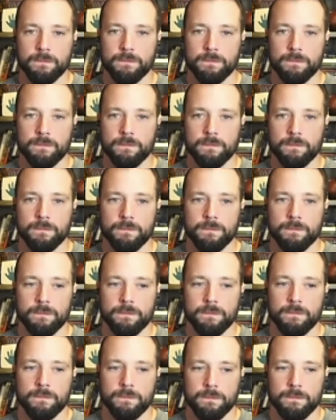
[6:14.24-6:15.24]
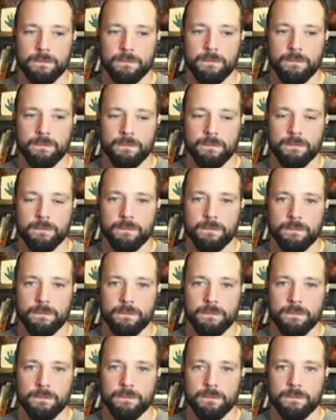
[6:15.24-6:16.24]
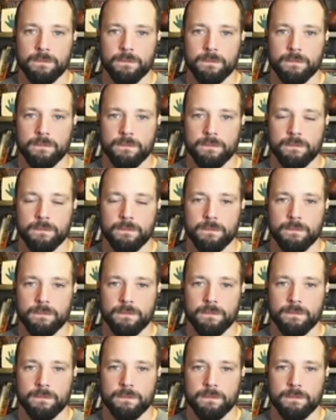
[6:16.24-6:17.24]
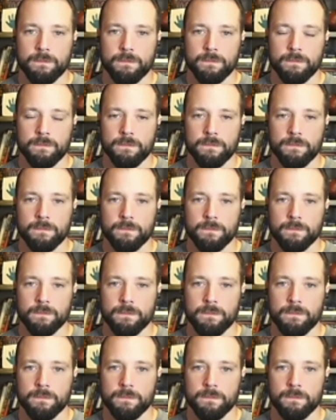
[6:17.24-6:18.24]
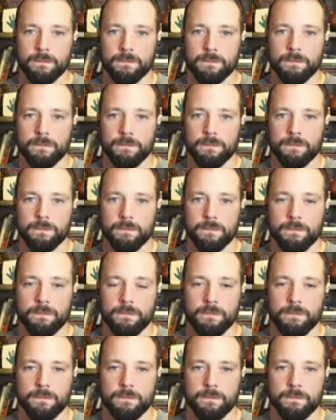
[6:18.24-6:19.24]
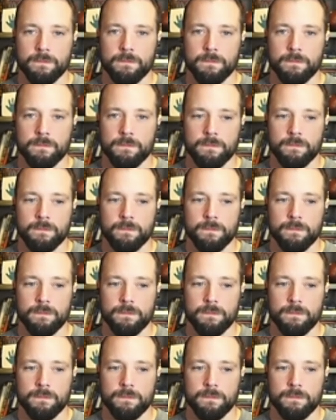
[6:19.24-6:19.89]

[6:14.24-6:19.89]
(not speaking)